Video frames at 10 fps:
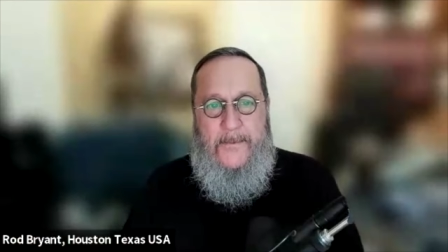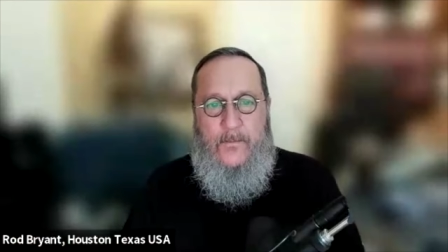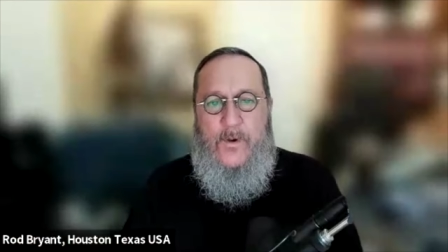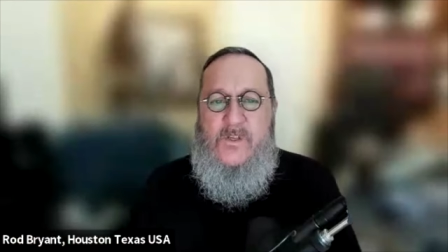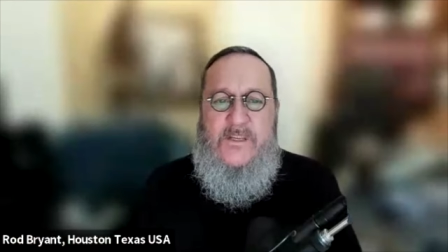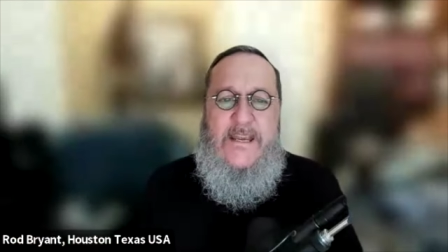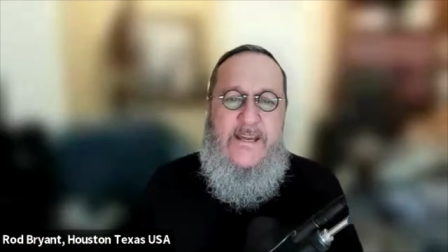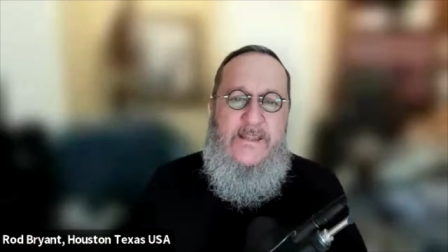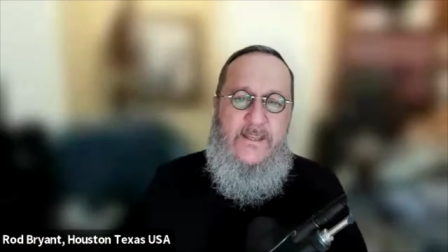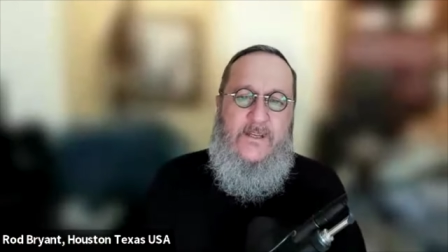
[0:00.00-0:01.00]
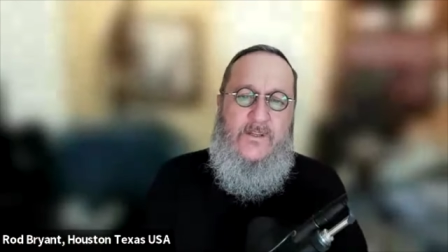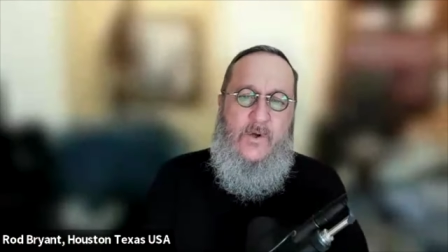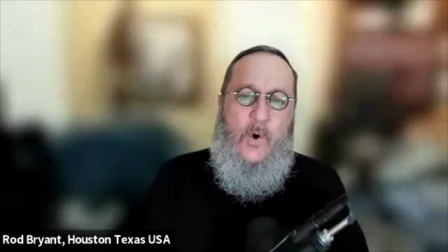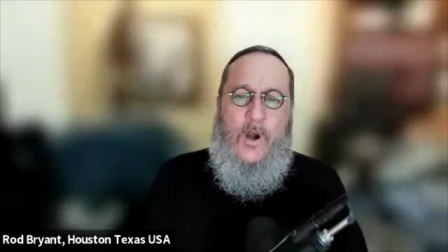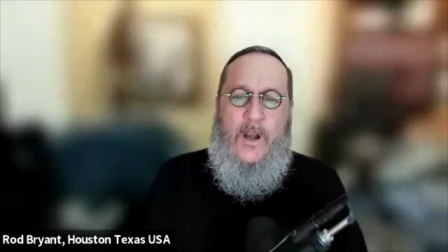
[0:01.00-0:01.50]
We see in the
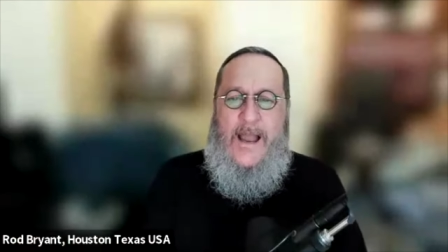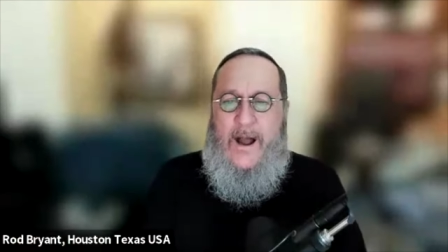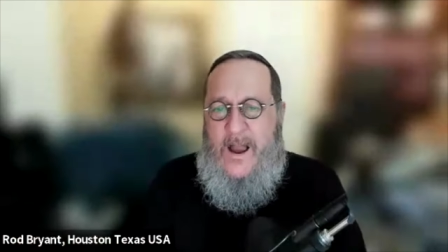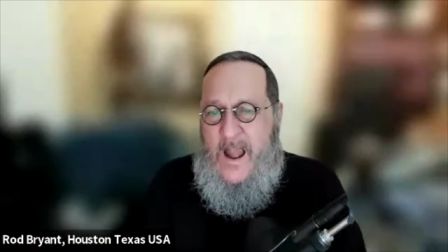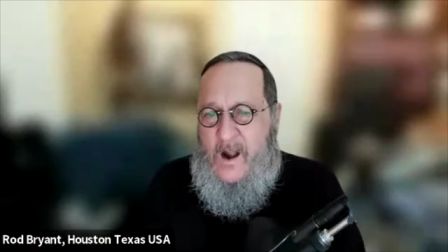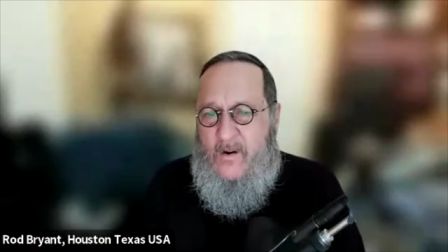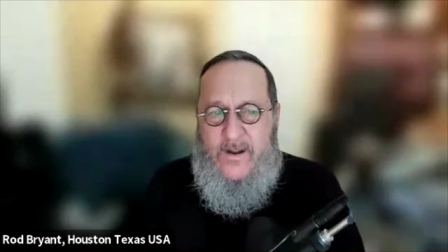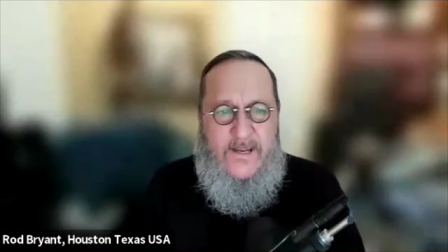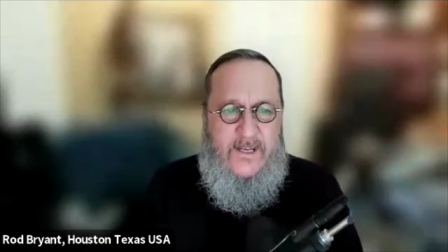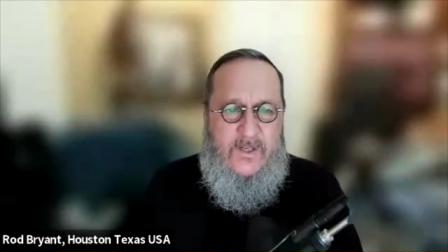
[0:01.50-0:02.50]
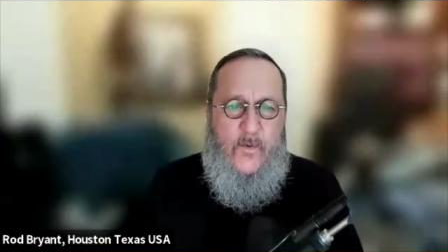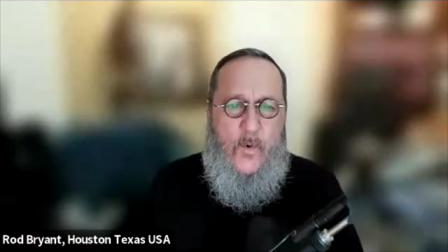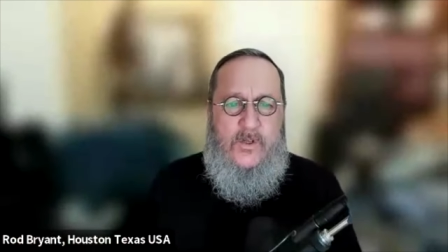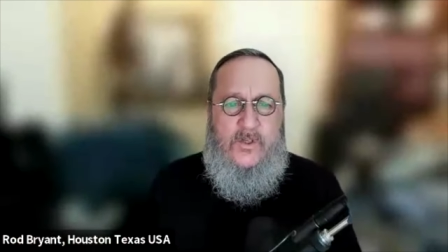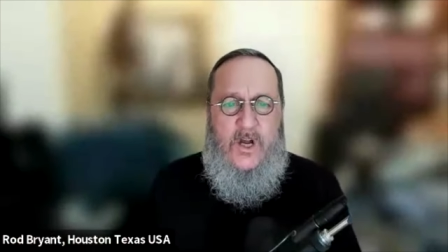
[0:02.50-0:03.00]
Torah how Aaron and his
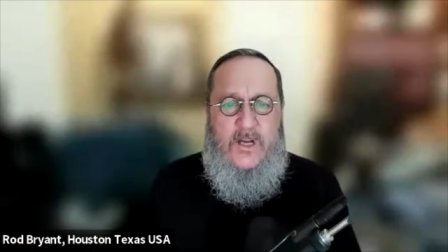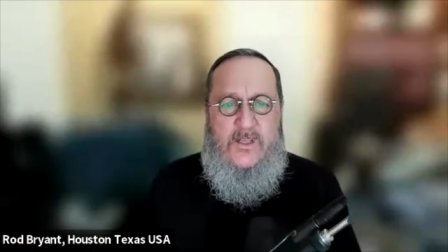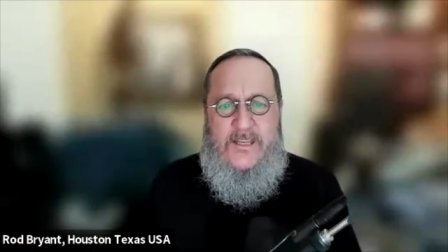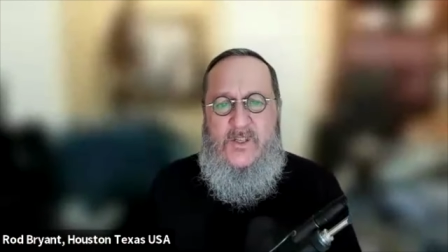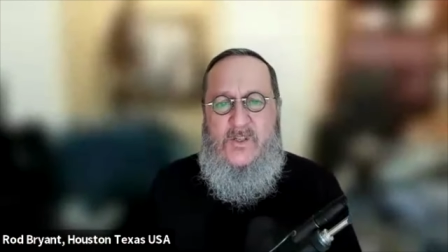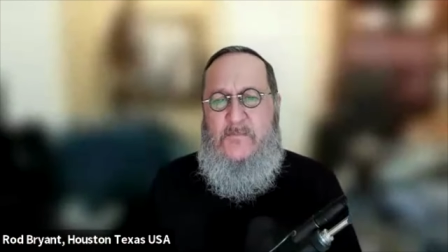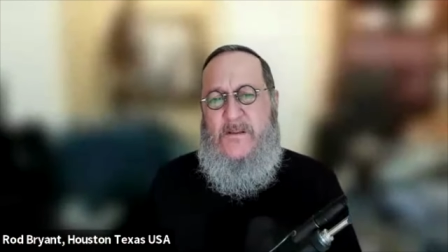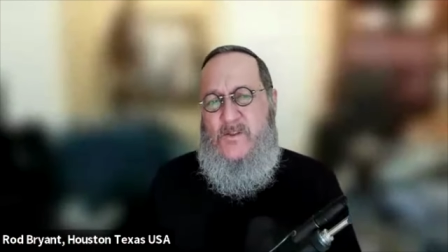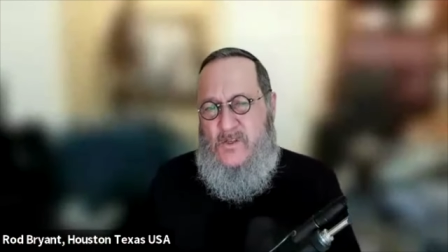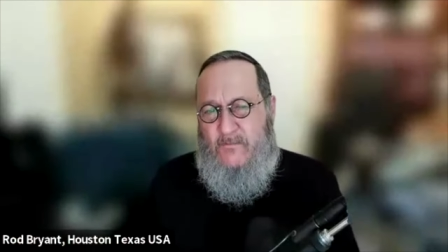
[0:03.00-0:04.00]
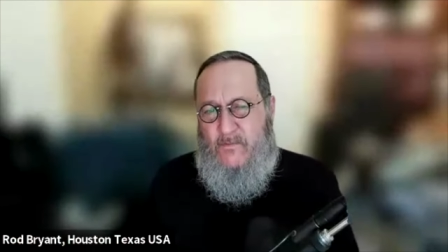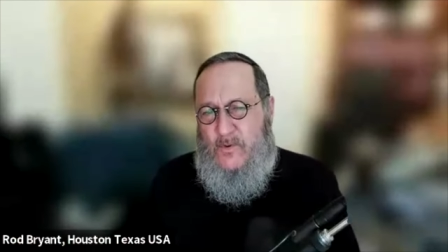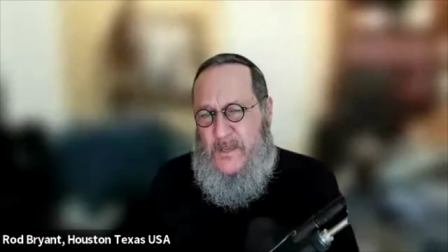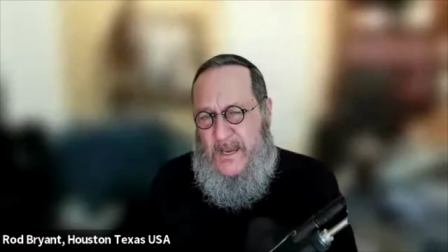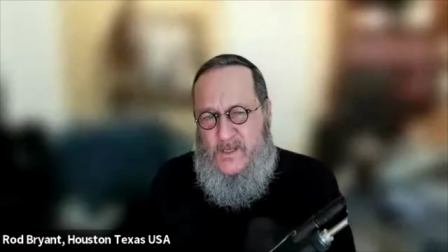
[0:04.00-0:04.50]
four sons had spent several
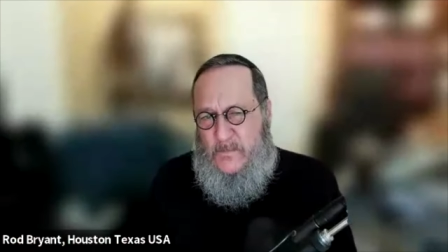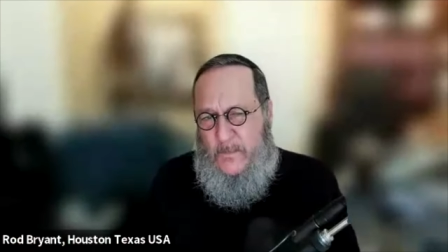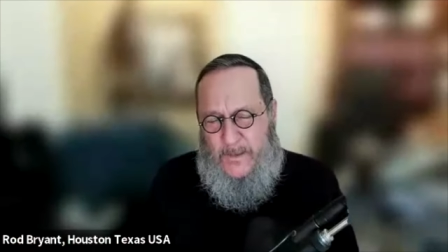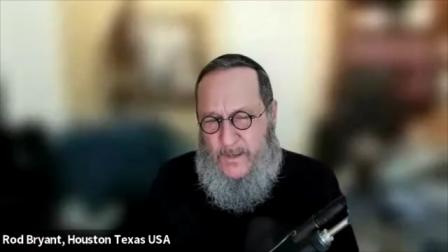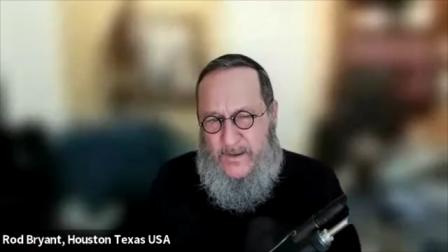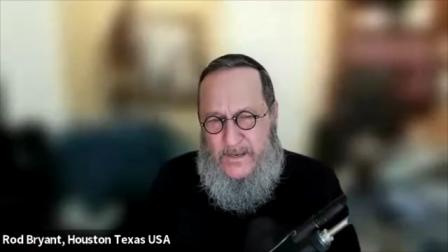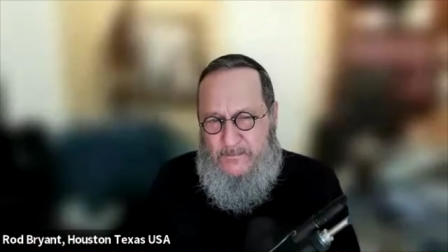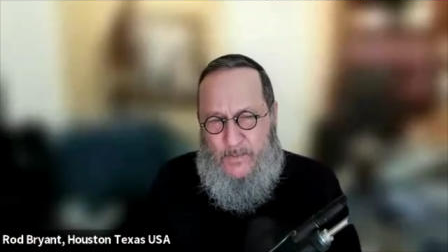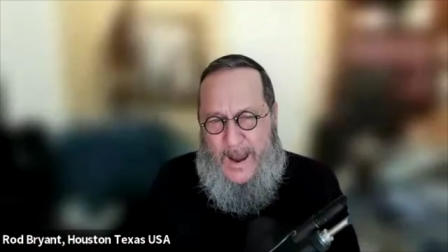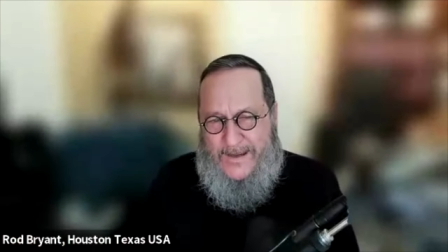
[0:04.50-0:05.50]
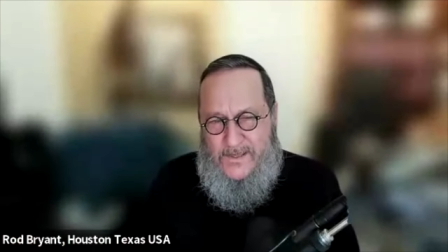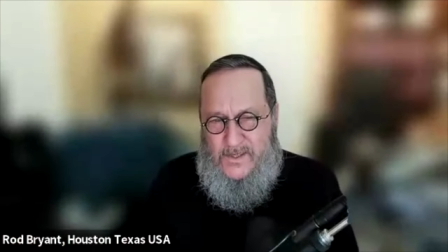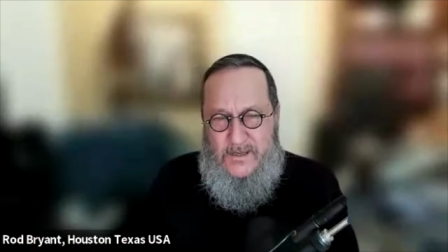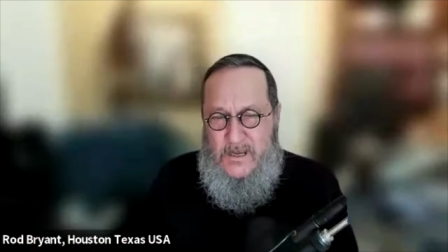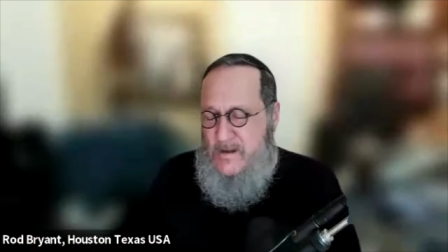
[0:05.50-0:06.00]
days preparing and
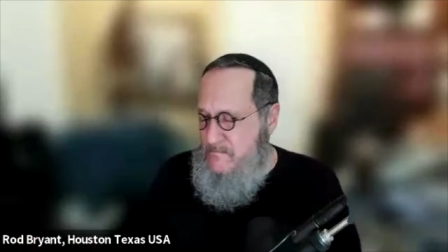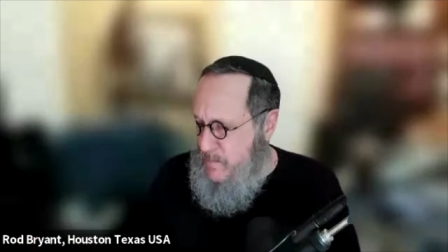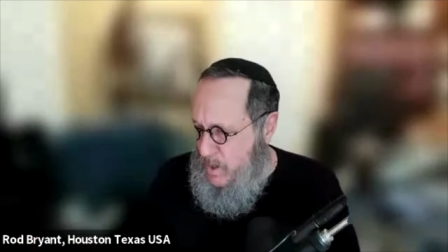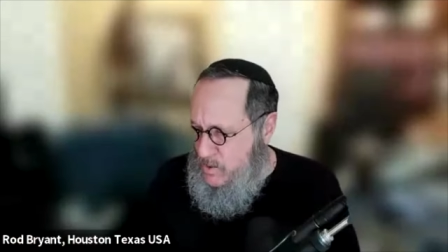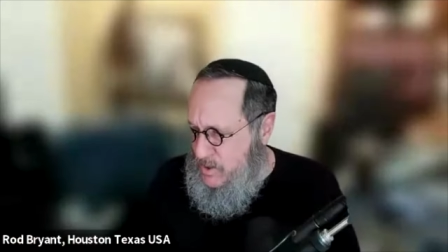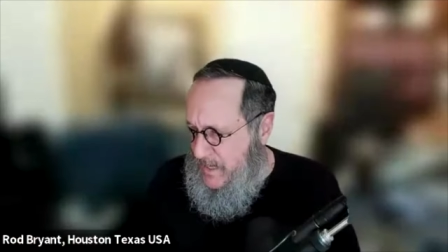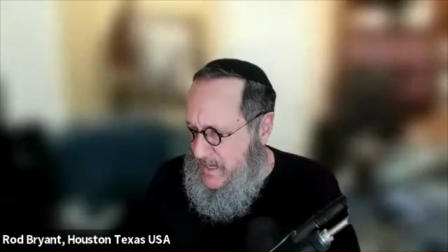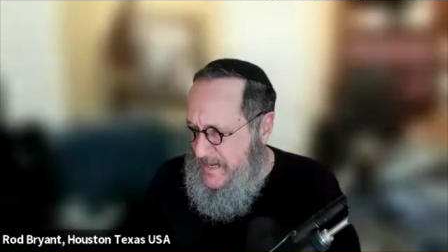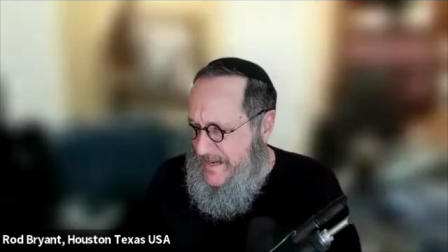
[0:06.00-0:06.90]
practicing. Moshe,